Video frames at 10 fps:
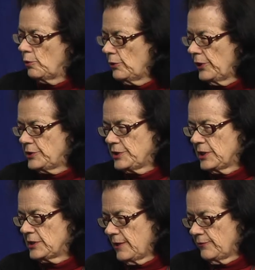all those
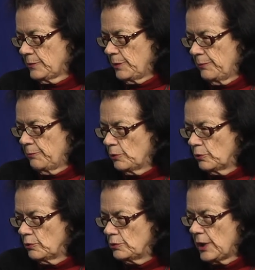things have to be
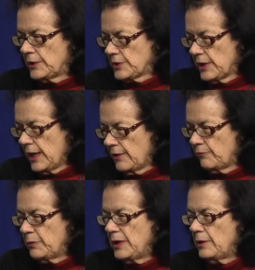pulled, as they
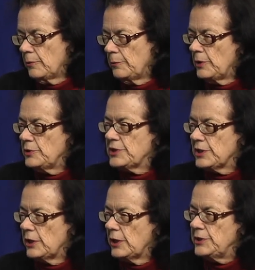have been on both
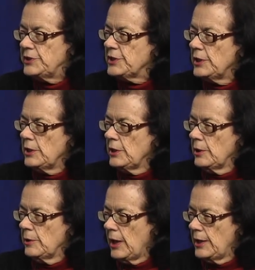sides.
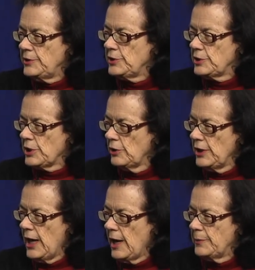And
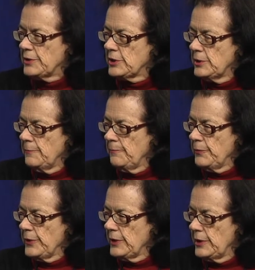Tony Abbott
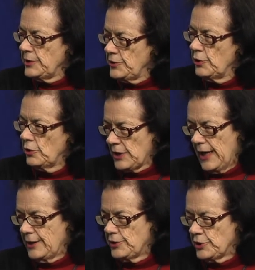is not
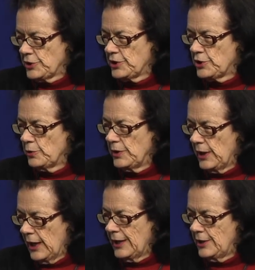anxious to
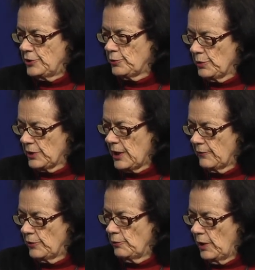engage with
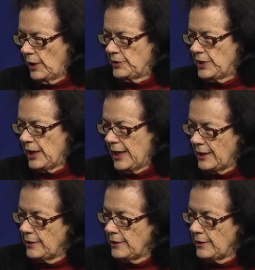Kevin Rudd ahead